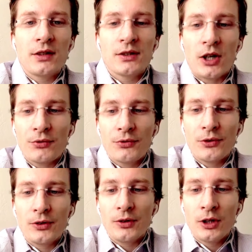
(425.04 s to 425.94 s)
it is
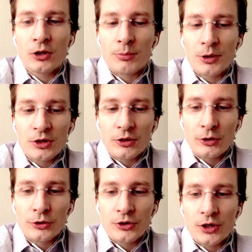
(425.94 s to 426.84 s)
often commercial
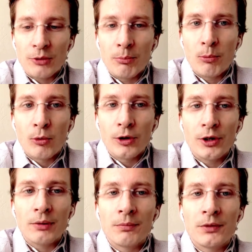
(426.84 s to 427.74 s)
solutions are
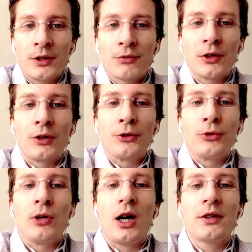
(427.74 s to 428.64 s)
more difficult to
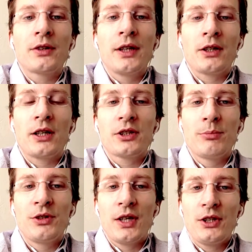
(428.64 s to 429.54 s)
cost, get
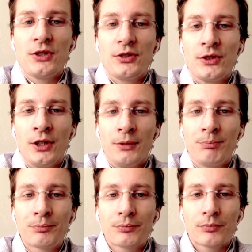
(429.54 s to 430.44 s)
customizations done